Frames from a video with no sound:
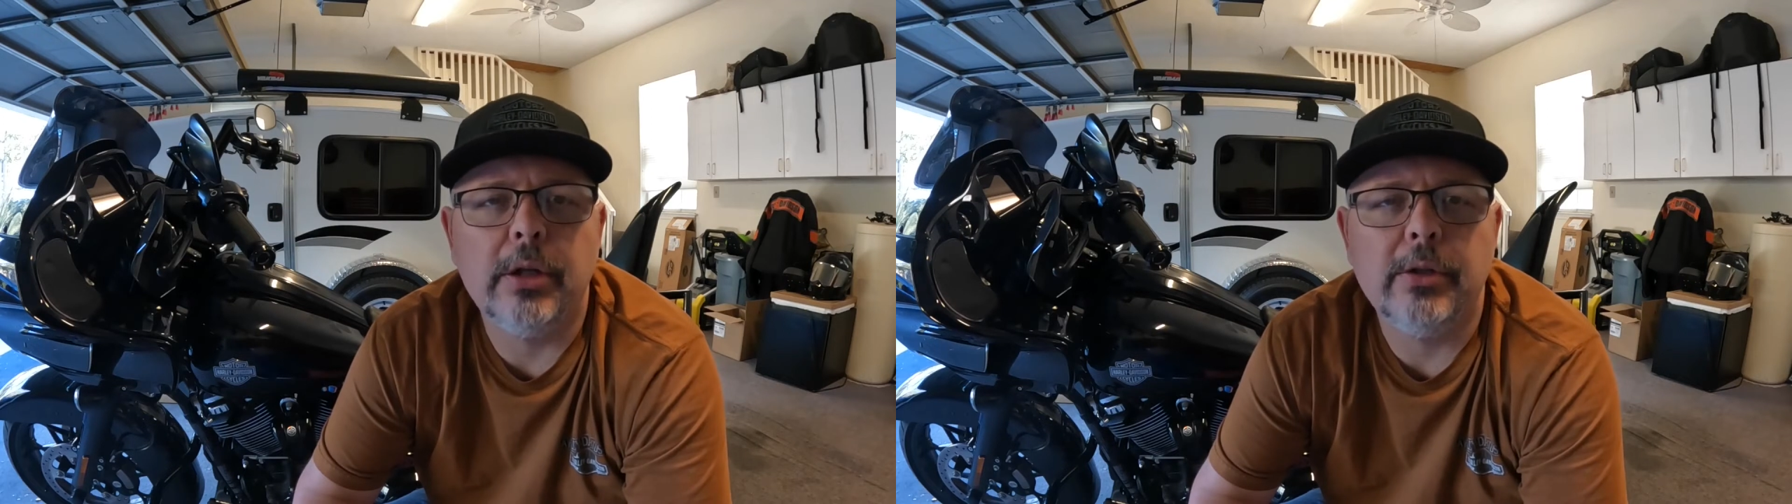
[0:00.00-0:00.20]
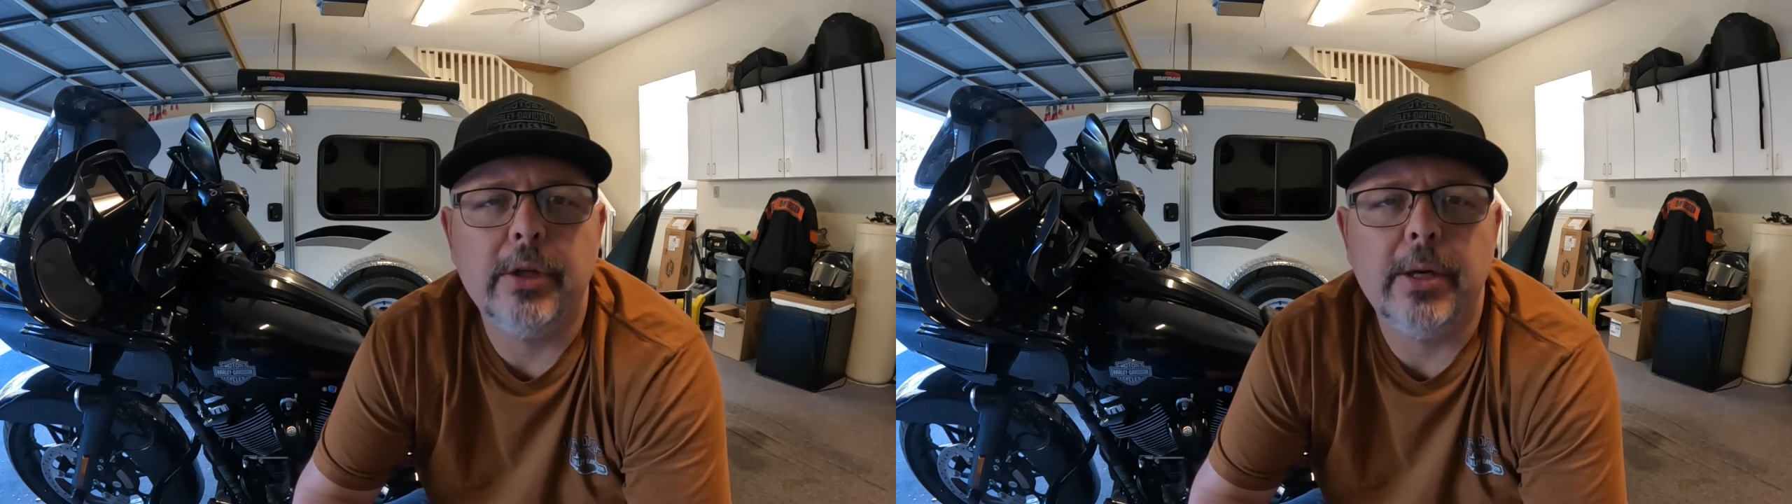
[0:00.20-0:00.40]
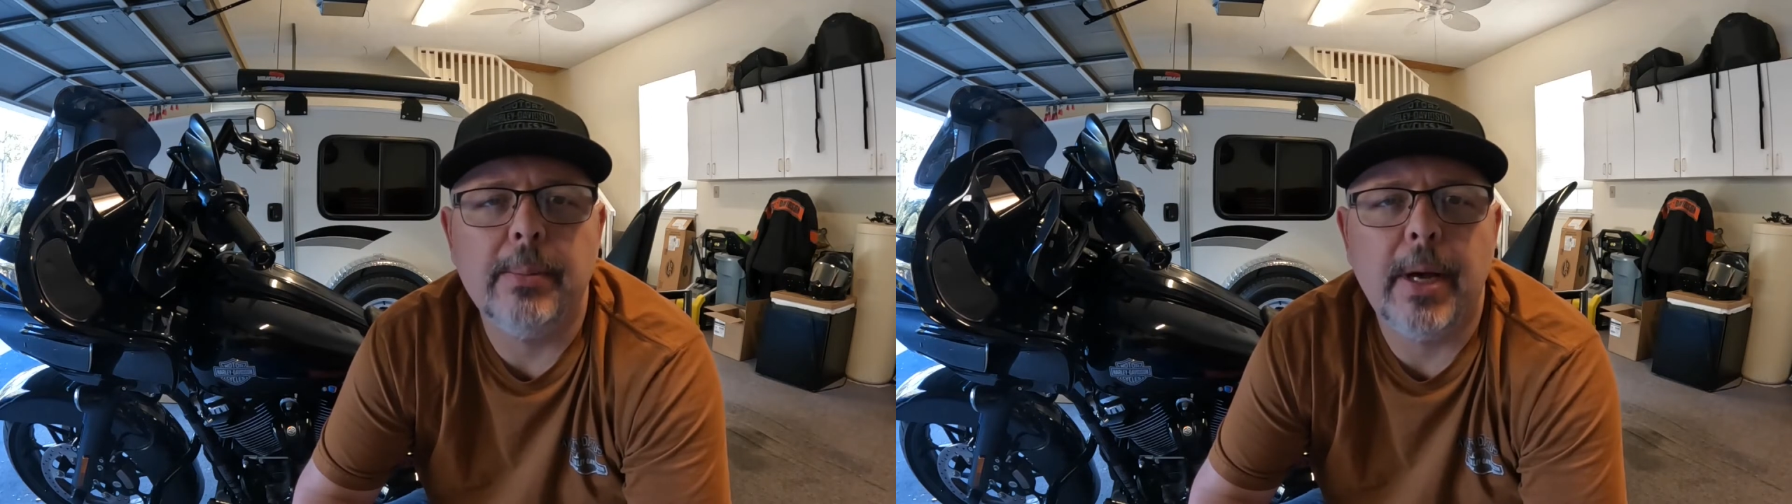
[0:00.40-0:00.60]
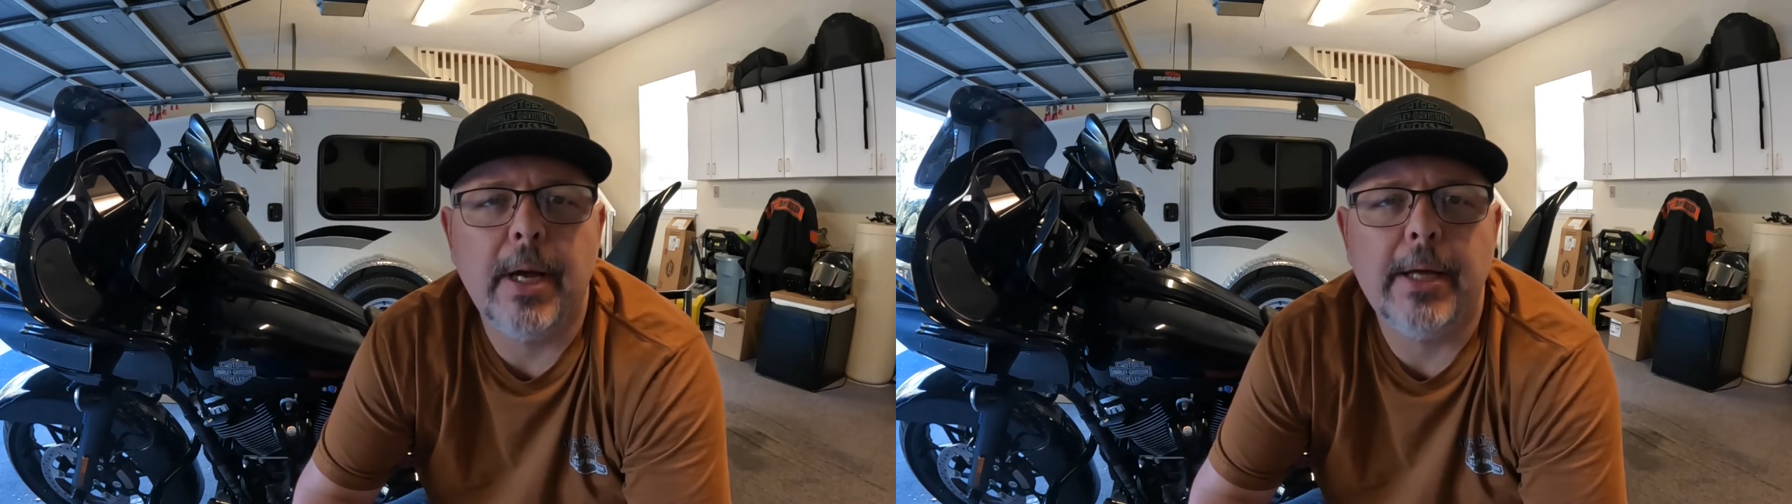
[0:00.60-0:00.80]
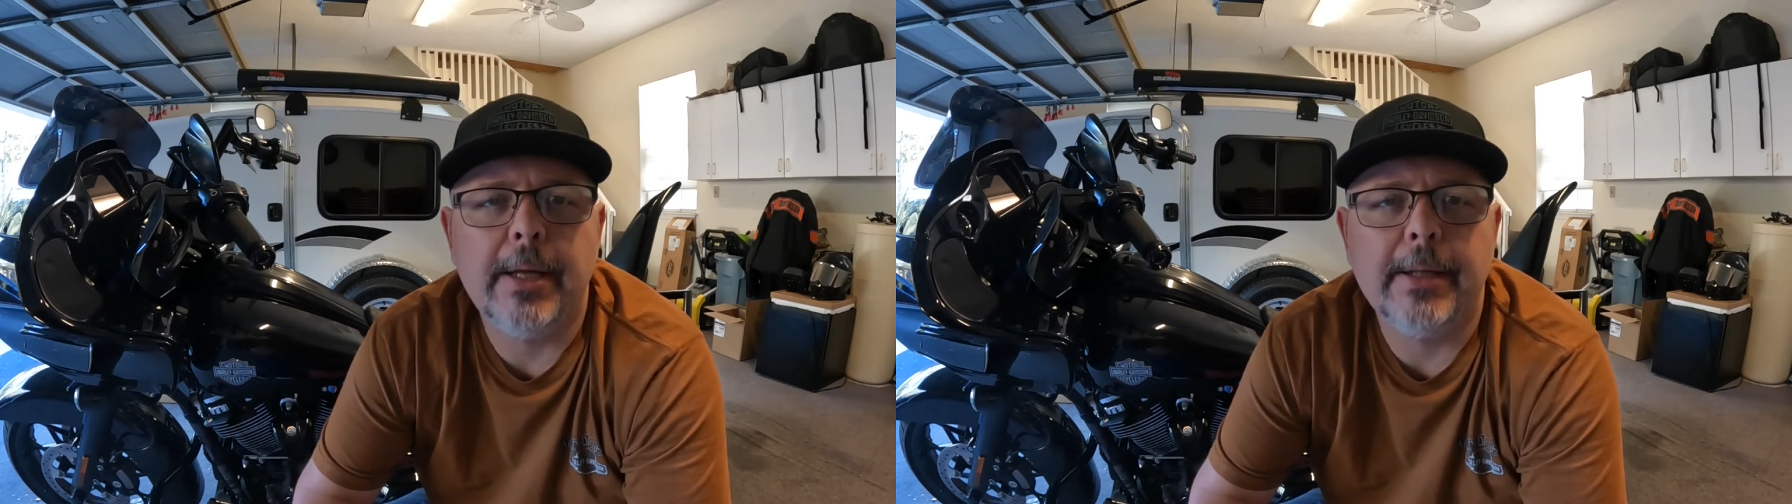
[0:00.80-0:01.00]
to get
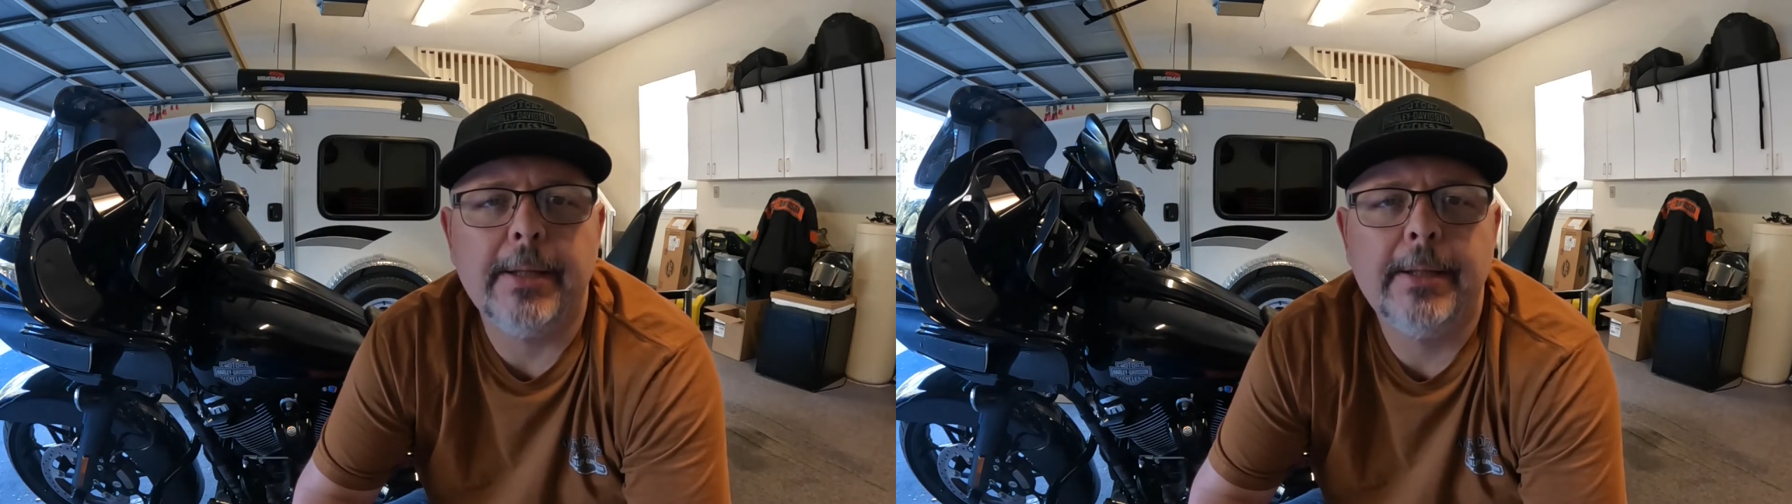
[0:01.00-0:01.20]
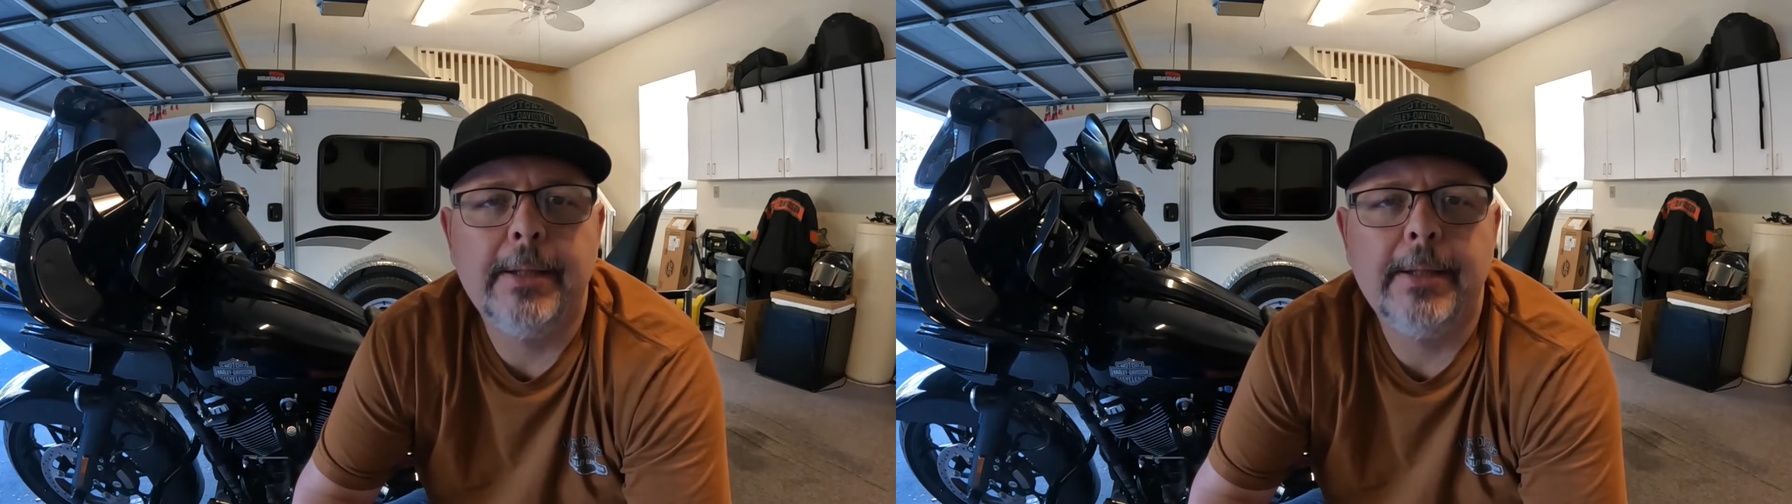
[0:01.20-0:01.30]
my